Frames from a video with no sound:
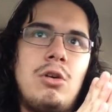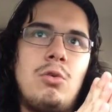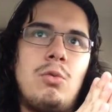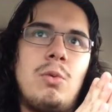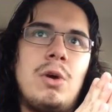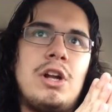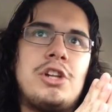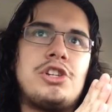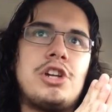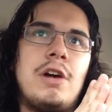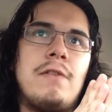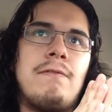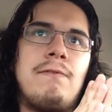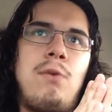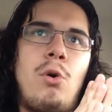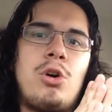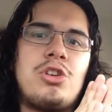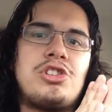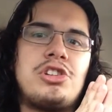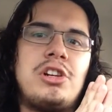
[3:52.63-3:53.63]
which
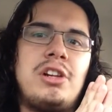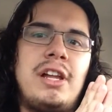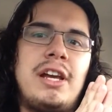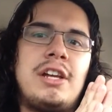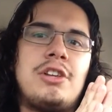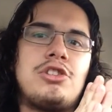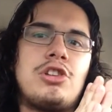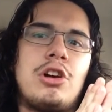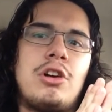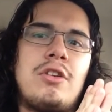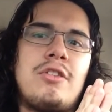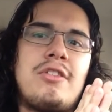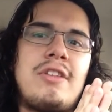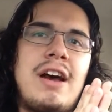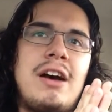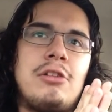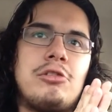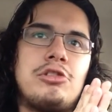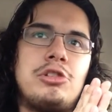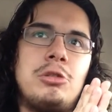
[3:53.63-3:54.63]
unfortunately turns
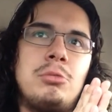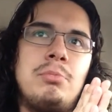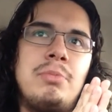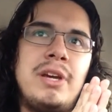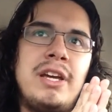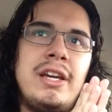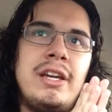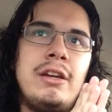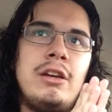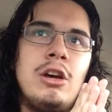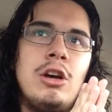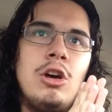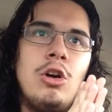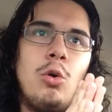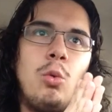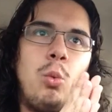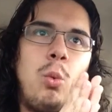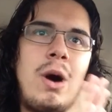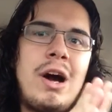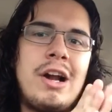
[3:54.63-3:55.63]
out to be
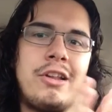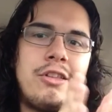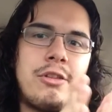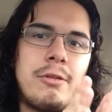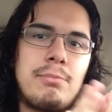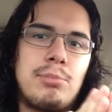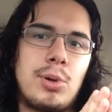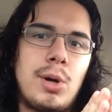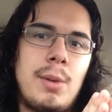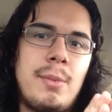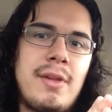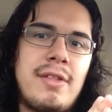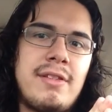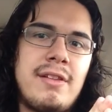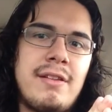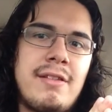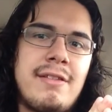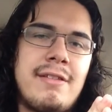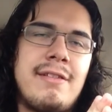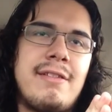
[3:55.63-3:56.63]
white
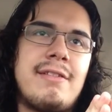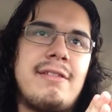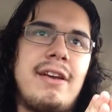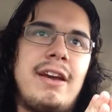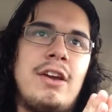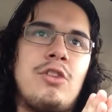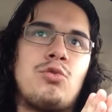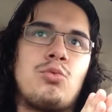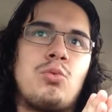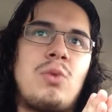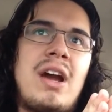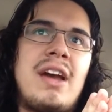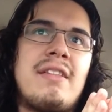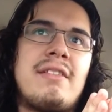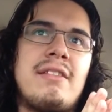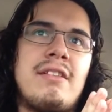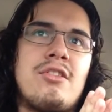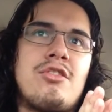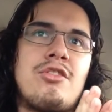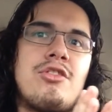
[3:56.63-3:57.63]
supremacists and
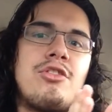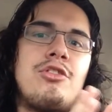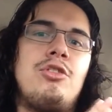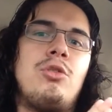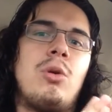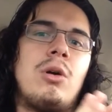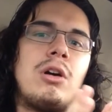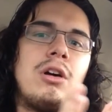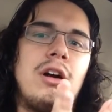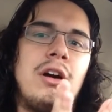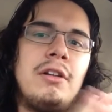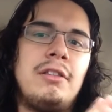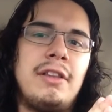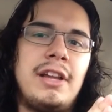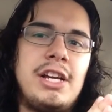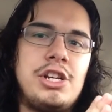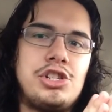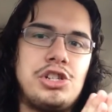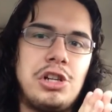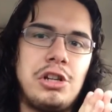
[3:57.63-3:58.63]
racists who are
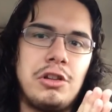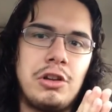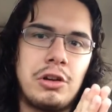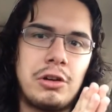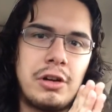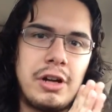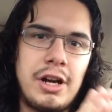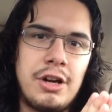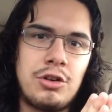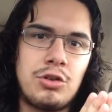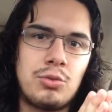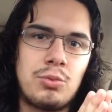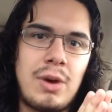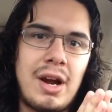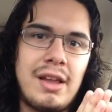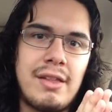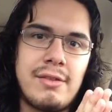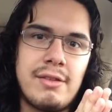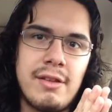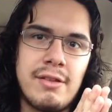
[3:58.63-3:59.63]
unleashing their inner
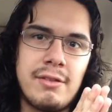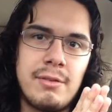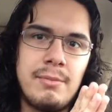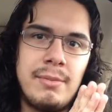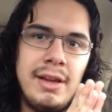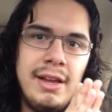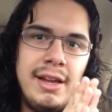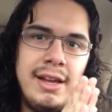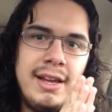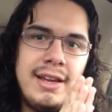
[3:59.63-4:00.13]
racism